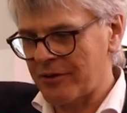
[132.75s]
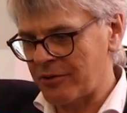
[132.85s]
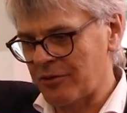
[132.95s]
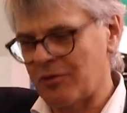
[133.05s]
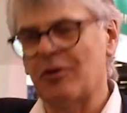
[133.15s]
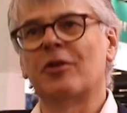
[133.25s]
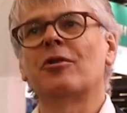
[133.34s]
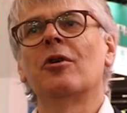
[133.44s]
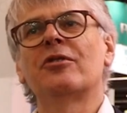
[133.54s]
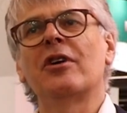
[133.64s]
to
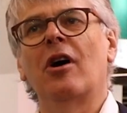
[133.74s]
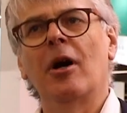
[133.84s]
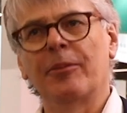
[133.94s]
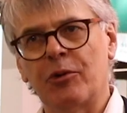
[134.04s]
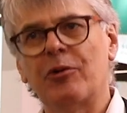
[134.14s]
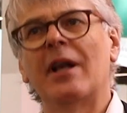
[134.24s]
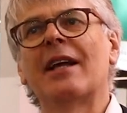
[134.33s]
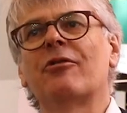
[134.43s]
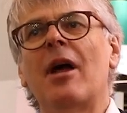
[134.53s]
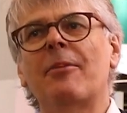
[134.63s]
control the arm, to really
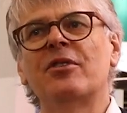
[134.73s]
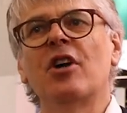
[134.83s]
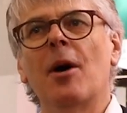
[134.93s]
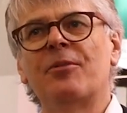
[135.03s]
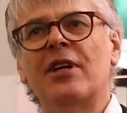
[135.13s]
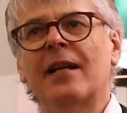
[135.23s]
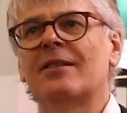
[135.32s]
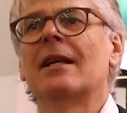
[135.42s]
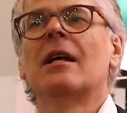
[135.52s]
grab the objects,